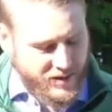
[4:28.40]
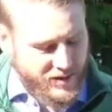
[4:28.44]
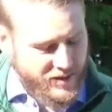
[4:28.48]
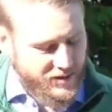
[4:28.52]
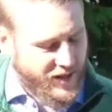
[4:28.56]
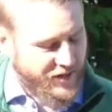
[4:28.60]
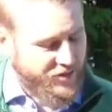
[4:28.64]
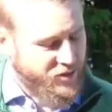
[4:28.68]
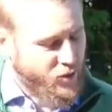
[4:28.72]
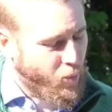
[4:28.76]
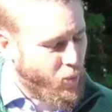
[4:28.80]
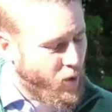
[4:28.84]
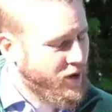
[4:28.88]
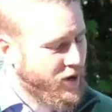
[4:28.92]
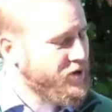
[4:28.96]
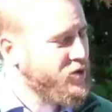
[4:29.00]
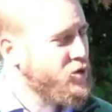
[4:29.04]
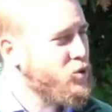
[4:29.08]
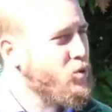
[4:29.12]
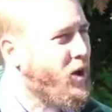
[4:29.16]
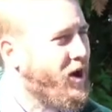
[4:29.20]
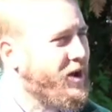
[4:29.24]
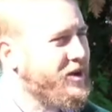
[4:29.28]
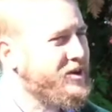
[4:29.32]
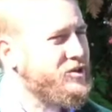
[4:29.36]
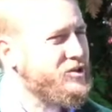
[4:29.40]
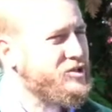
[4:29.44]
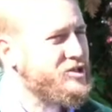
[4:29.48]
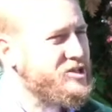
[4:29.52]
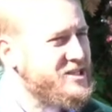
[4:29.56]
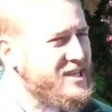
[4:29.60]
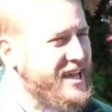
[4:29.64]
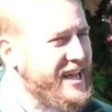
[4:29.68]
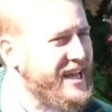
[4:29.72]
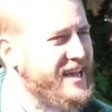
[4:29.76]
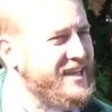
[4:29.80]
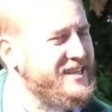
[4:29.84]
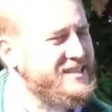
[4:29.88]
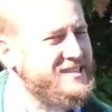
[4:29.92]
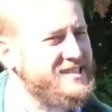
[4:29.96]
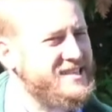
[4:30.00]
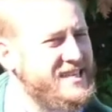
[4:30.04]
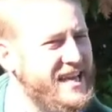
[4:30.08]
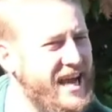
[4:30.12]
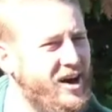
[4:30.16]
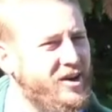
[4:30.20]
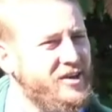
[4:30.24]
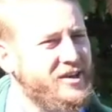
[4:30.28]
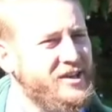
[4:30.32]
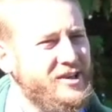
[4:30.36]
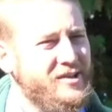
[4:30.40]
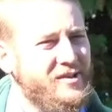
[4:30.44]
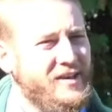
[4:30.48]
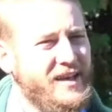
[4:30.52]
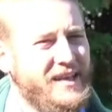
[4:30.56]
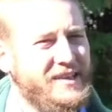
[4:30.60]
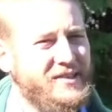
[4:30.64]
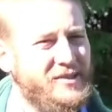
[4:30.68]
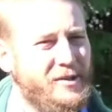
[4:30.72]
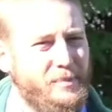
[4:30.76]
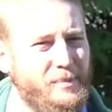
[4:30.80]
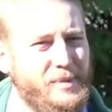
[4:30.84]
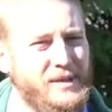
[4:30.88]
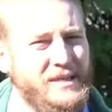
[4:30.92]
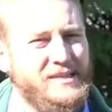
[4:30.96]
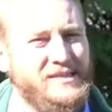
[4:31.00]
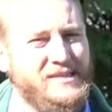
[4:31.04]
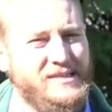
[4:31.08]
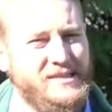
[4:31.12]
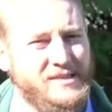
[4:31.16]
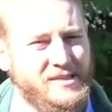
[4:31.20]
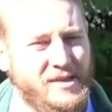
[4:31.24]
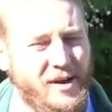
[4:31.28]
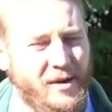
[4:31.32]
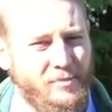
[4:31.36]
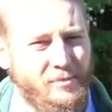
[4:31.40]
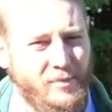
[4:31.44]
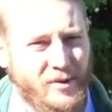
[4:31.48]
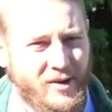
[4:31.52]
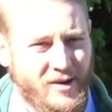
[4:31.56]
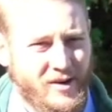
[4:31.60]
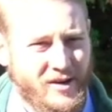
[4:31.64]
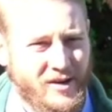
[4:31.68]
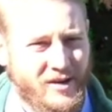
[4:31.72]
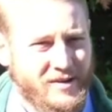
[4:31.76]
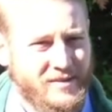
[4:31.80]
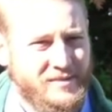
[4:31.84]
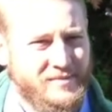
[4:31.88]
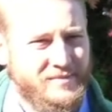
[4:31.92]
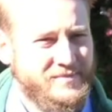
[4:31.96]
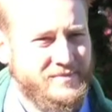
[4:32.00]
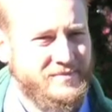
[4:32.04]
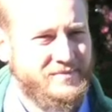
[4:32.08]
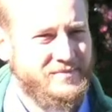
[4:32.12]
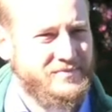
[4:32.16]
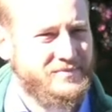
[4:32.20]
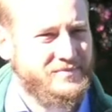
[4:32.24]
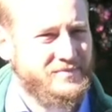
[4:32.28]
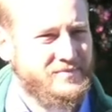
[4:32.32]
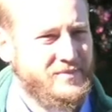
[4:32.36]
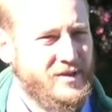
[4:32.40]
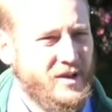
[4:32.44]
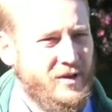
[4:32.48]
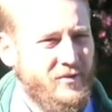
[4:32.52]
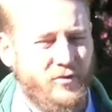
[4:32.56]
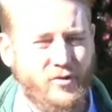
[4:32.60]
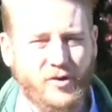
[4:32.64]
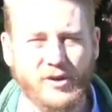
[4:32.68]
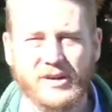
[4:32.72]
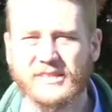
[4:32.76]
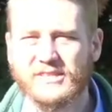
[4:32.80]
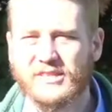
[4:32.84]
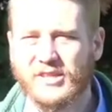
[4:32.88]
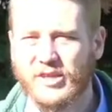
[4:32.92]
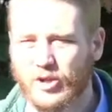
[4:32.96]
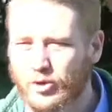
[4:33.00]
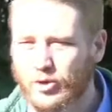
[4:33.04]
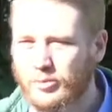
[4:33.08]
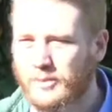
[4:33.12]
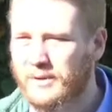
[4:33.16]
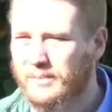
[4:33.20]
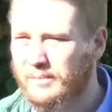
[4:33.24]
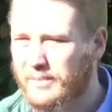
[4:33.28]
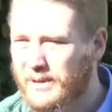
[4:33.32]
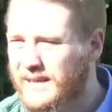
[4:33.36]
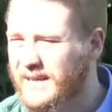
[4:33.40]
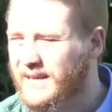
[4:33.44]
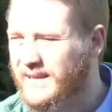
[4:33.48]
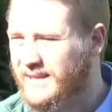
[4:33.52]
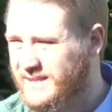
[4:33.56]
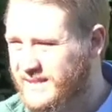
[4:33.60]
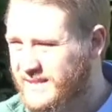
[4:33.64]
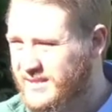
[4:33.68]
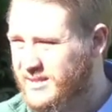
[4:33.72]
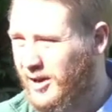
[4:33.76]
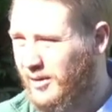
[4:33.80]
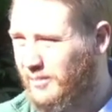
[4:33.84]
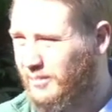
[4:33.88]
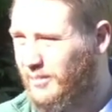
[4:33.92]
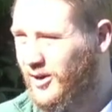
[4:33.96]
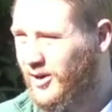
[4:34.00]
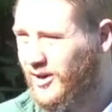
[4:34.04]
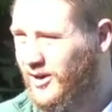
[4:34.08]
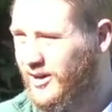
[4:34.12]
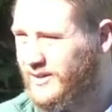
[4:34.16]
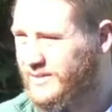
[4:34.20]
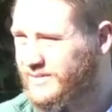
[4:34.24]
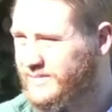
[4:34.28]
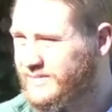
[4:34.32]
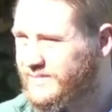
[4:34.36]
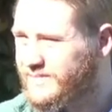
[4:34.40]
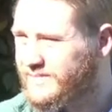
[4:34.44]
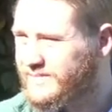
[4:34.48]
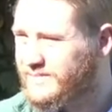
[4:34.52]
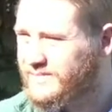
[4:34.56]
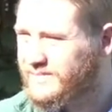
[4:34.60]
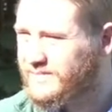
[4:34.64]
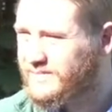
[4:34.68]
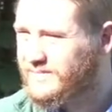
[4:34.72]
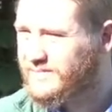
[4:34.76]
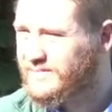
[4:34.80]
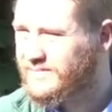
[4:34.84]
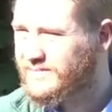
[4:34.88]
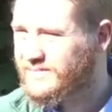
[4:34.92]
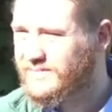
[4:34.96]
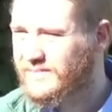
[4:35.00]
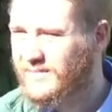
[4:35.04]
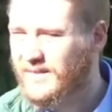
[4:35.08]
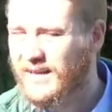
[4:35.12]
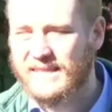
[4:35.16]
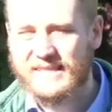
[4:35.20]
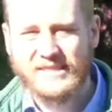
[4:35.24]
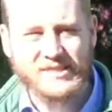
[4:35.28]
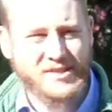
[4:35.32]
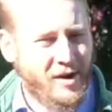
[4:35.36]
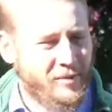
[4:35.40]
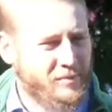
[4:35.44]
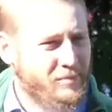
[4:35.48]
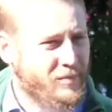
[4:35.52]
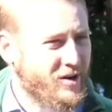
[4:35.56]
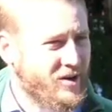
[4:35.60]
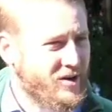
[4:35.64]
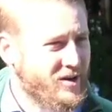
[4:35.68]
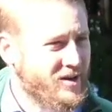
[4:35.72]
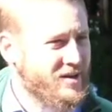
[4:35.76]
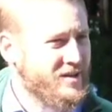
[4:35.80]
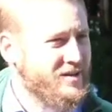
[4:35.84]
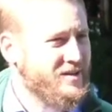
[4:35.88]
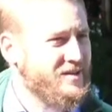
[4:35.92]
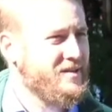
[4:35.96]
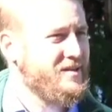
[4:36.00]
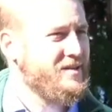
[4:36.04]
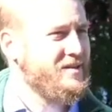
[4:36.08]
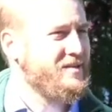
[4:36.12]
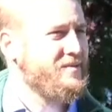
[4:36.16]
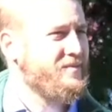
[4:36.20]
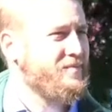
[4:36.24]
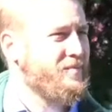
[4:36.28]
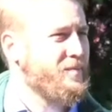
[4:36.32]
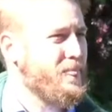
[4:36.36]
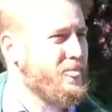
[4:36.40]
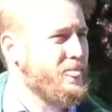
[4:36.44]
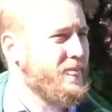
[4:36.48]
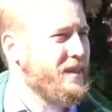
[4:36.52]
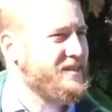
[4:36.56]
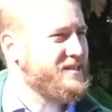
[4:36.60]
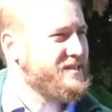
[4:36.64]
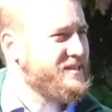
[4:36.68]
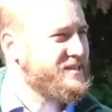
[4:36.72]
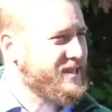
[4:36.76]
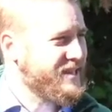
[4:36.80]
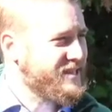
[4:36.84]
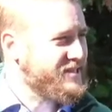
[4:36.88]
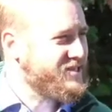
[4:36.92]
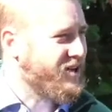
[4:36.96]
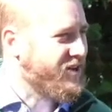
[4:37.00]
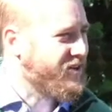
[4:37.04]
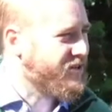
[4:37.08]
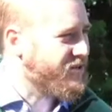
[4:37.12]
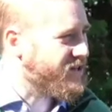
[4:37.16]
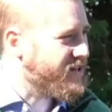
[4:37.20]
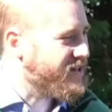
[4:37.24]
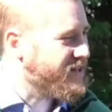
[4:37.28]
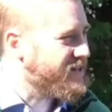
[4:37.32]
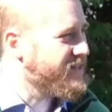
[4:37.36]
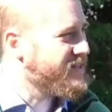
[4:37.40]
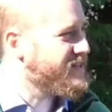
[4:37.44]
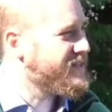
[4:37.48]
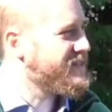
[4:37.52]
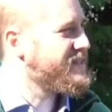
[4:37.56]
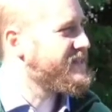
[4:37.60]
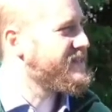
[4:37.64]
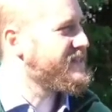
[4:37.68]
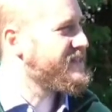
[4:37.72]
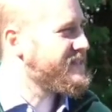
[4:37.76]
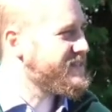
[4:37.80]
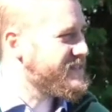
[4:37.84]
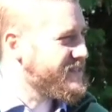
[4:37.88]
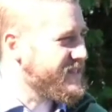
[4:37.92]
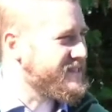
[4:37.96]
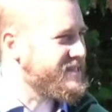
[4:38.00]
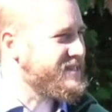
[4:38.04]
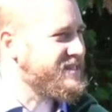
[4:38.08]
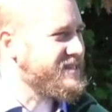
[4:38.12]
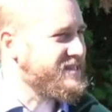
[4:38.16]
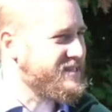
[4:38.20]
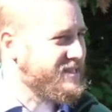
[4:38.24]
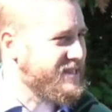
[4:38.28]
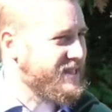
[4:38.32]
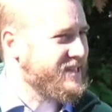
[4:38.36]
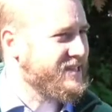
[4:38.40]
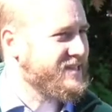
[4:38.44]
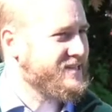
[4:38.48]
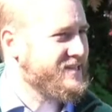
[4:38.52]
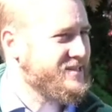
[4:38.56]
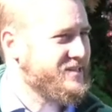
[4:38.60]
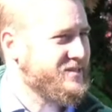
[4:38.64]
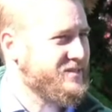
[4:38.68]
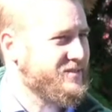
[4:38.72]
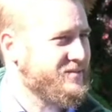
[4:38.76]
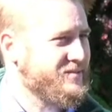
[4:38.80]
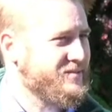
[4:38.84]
Let the one who understands calculate the beast's number, for it is a human being's number. Its number is 666.